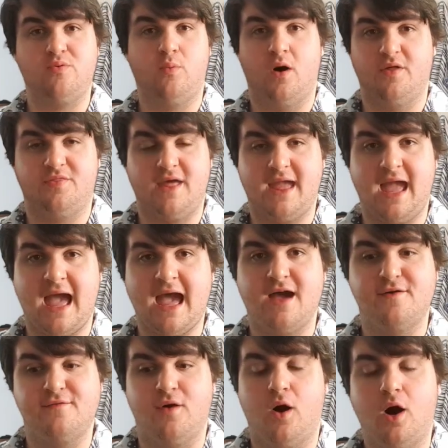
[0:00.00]
what they
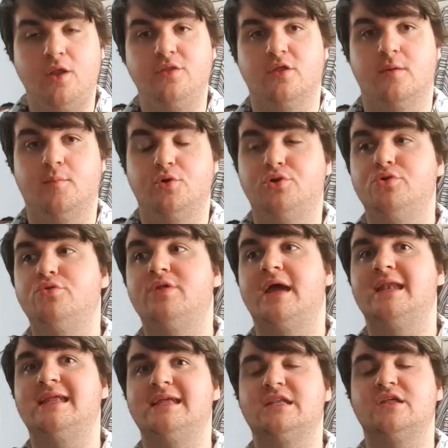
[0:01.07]
have on them? Do they
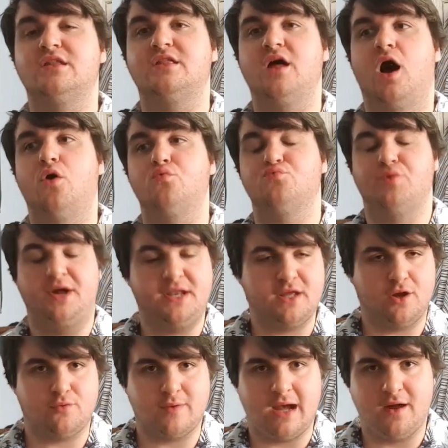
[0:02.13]
need to start running
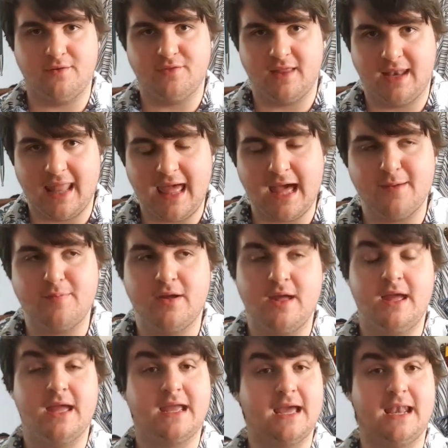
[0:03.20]
around the lab
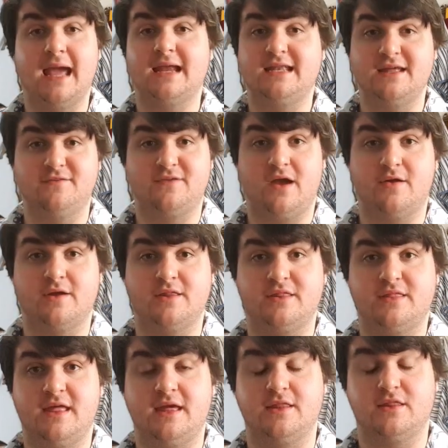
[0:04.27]
collecting various
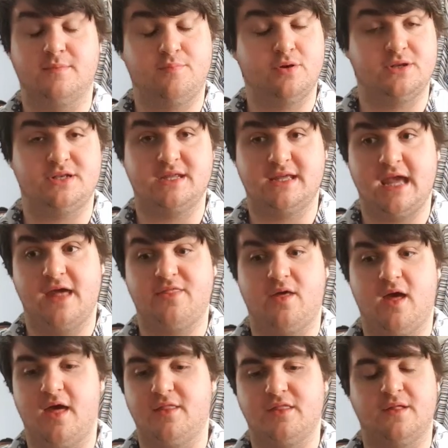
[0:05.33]
things to put
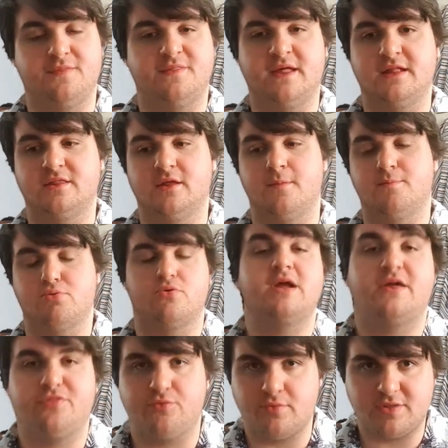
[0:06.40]
together something to
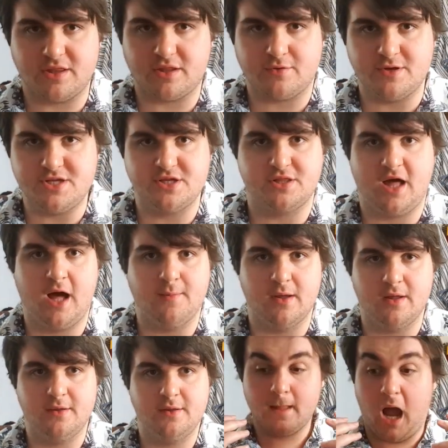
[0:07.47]
break through this creature's
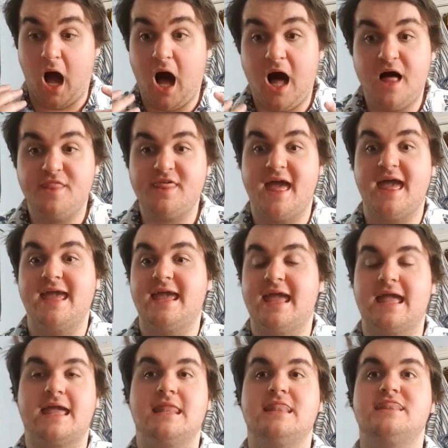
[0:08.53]
armor? Are they
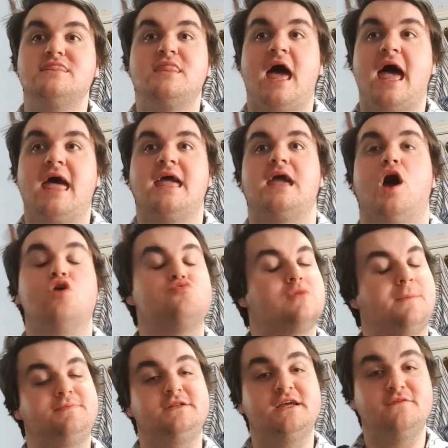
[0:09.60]
in a
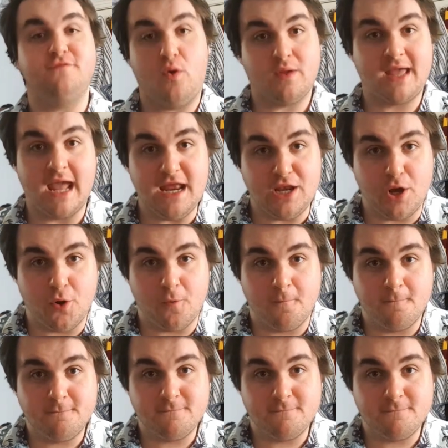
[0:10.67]
erupting volcano?